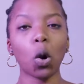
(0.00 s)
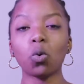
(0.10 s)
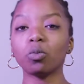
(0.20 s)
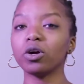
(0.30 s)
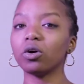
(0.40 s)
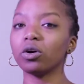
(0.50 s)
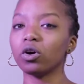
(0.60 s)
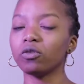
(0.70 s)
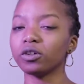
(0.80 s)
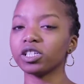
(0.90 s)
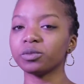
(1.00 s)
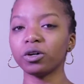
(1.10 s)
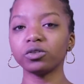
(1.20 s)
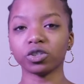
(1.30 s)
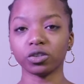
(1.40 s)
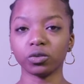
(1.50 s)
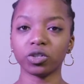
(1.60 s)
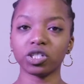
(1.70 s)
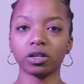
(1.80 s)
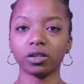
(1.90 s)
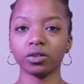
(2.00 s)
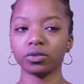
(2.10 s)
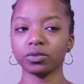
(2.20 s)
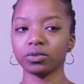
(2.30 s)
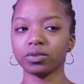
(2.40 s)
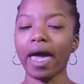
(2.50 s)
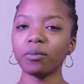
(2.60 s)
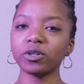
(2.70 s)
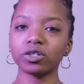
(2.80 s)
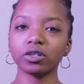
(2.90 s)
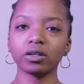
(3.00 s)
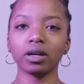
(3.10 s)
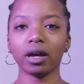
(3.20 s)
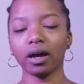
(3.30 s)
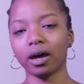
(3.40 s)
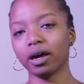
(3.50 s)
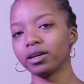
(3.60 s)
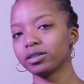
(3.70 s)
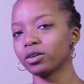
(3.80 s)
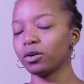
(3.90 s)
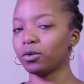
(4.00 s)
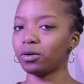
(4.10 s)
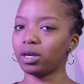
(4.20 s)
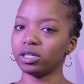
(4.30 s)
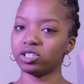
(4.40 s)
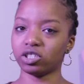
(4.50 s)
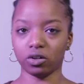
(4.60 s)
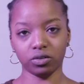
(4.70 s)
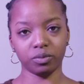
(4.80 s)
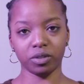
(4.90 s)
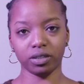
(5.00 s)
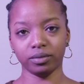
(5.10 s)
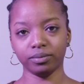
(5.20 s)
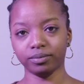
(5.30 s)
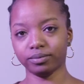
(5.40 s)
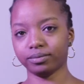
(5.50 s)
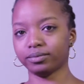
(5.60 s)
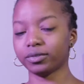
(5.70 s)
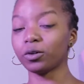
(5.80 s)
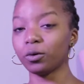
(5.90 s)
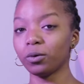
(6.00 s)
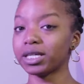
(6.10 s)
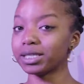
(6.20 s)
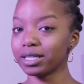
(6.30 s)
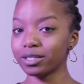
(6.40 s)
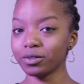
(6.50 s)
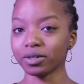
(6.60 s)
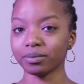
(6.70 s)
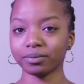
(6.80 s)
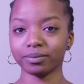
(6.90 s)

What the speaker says: We'll be going over exposure, which includes aperture, ISO, and shutter speed. So let's get into it.